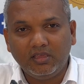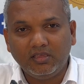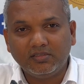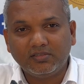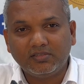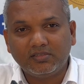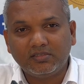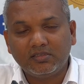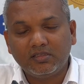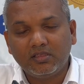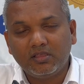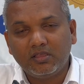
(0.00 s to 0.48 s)

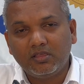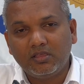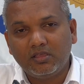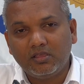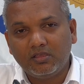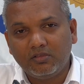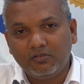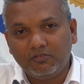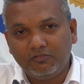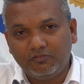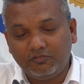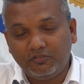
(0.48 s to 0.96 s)
is
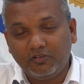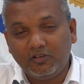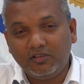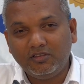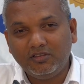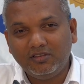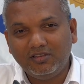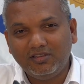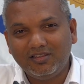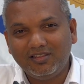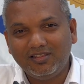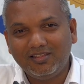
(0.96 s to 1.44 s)

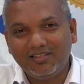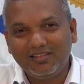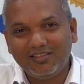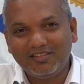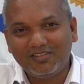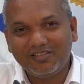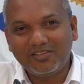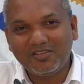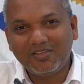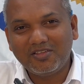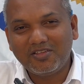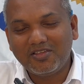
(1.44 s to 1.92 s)
fun,
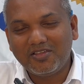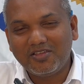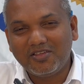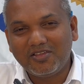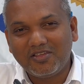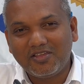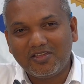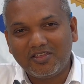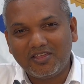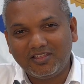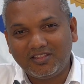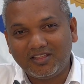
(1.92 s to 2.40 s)

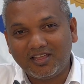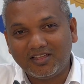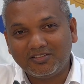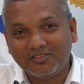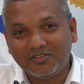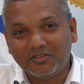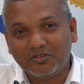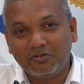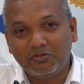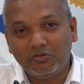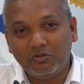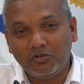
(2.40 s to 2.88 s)
it
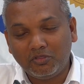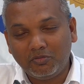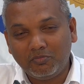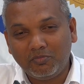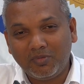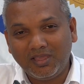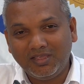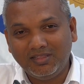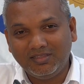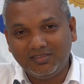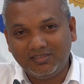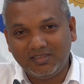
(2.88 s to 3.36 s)
has a growth
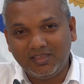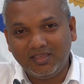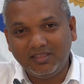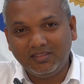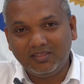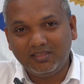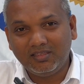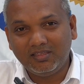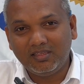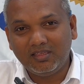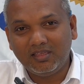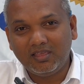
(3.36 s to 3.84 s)

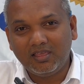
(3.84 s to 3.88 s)
mindset,